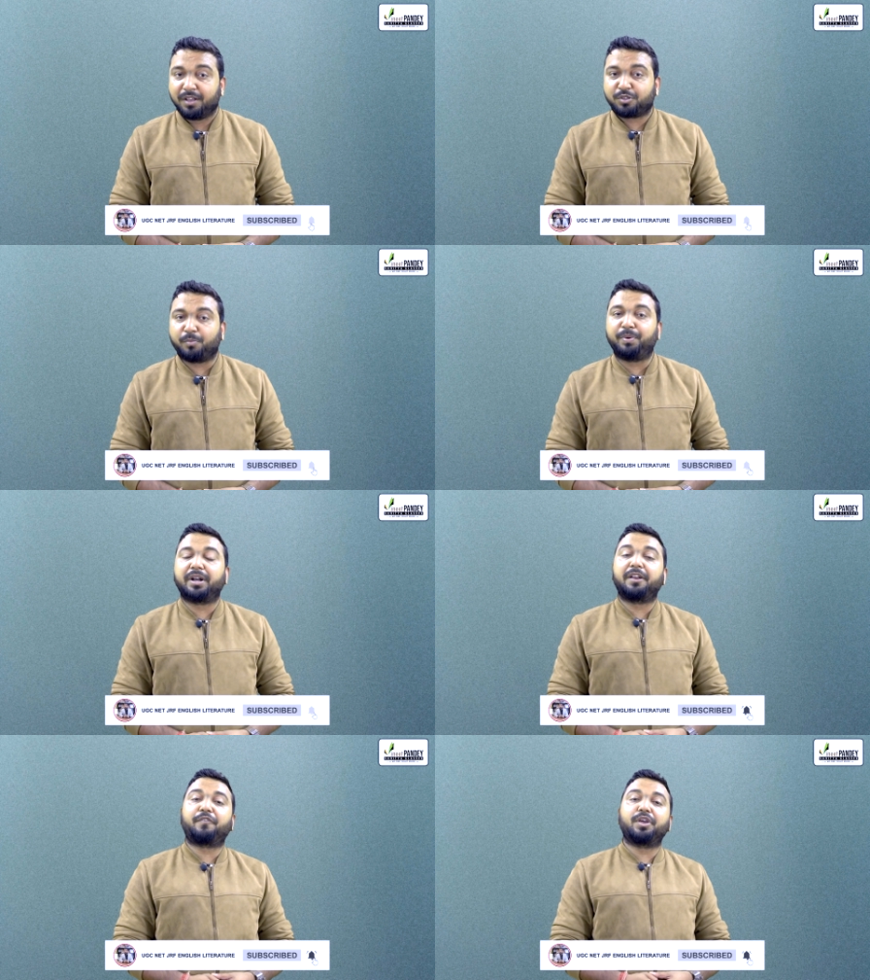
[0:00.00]
So be
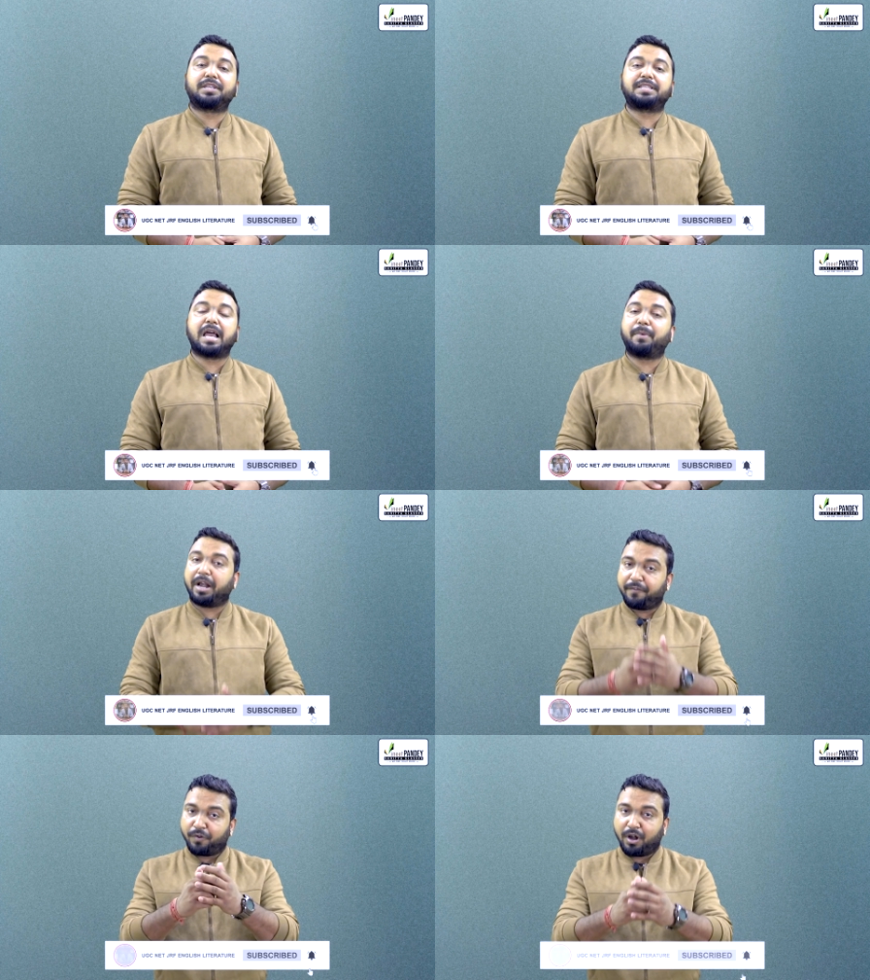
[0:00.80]
ready for your exam.
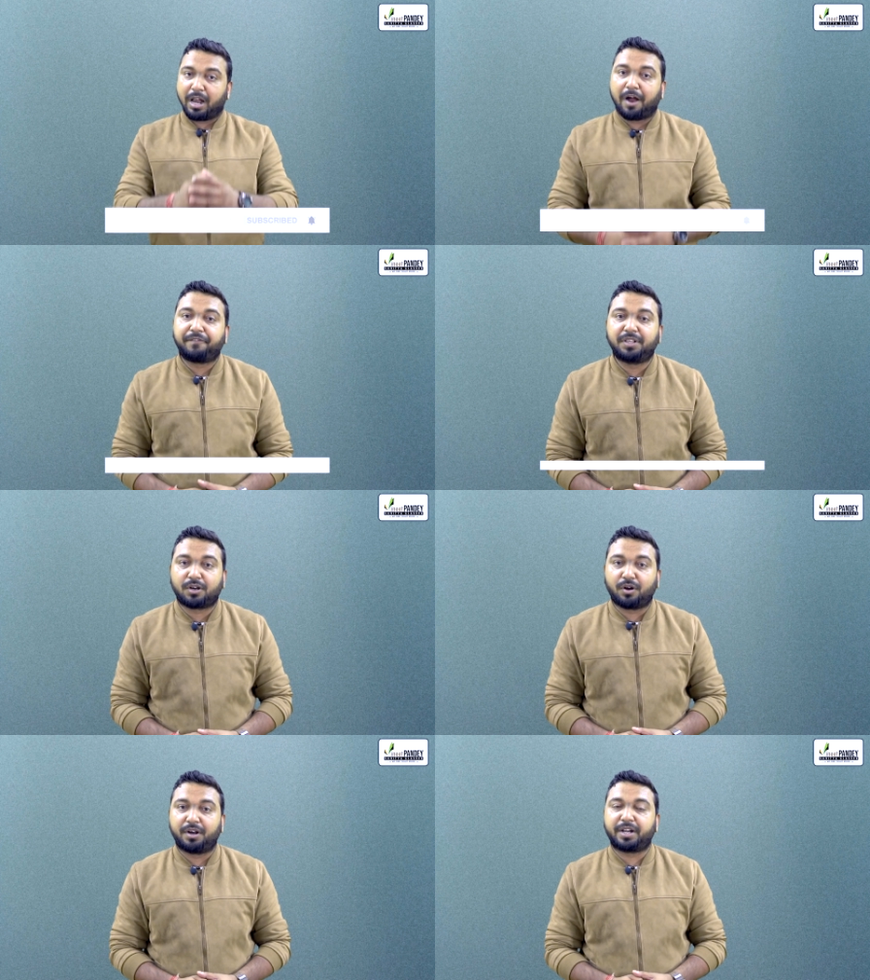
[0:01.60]
And if you love the
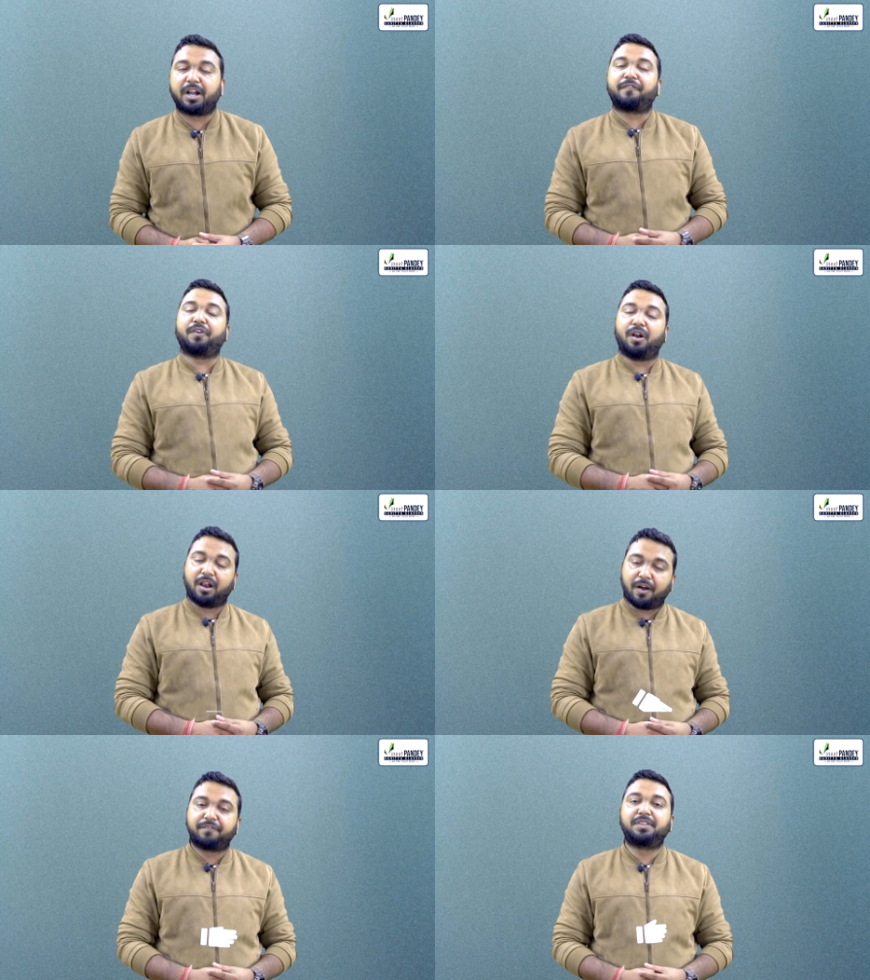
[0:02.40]
content, if you
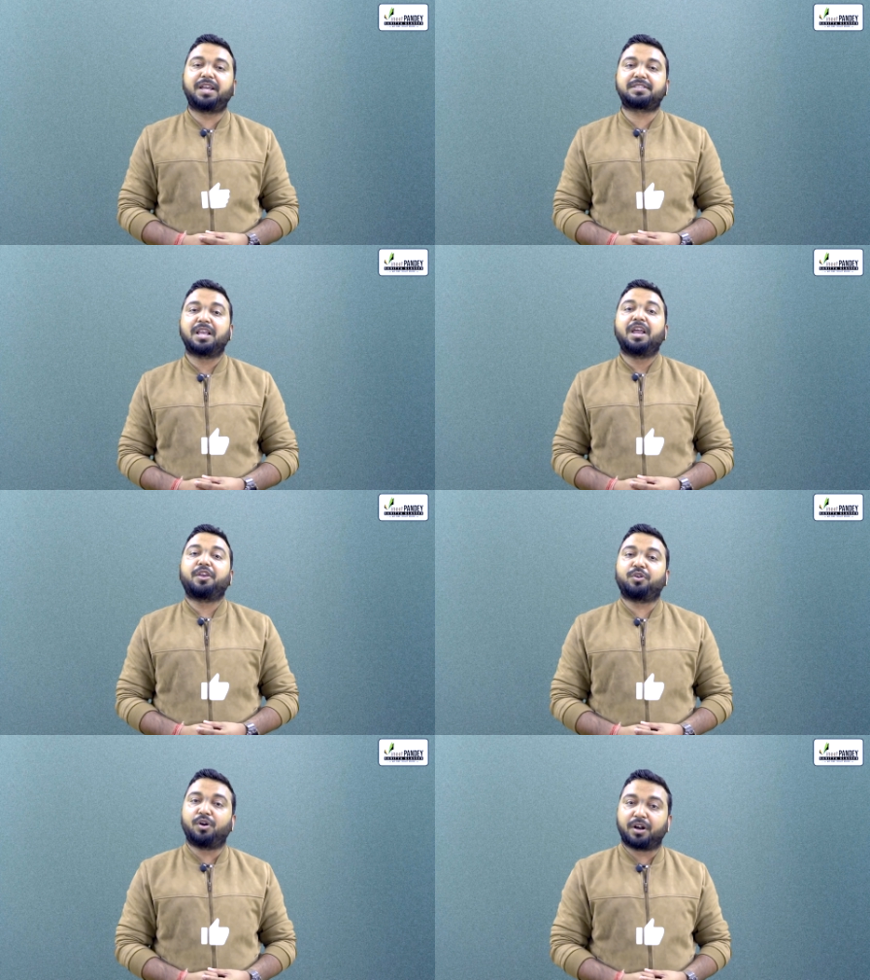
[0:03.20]
love this,
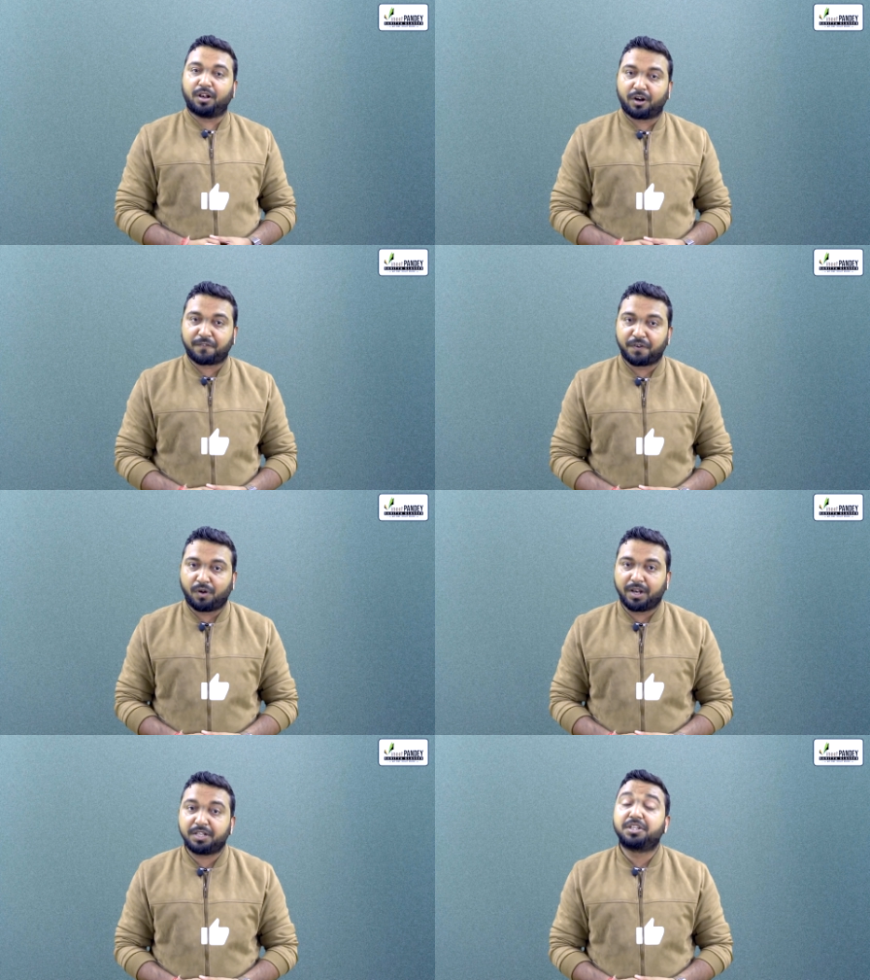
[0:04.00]
you got a lot of
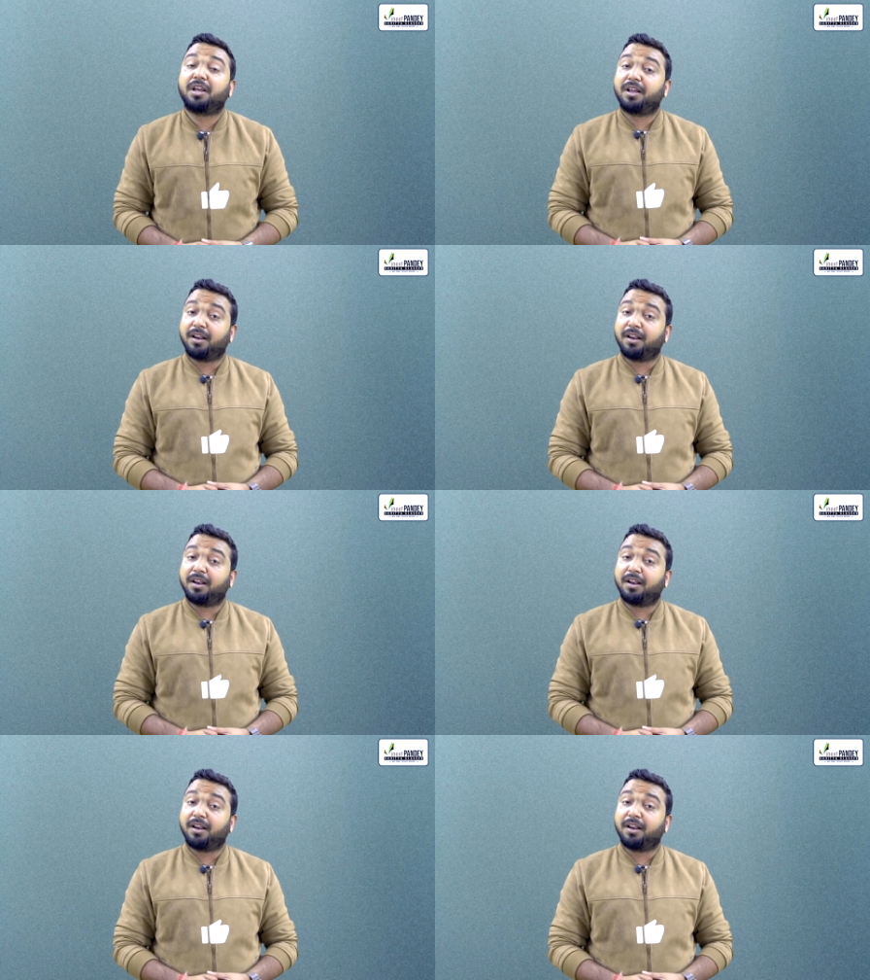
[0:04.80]
knowledge,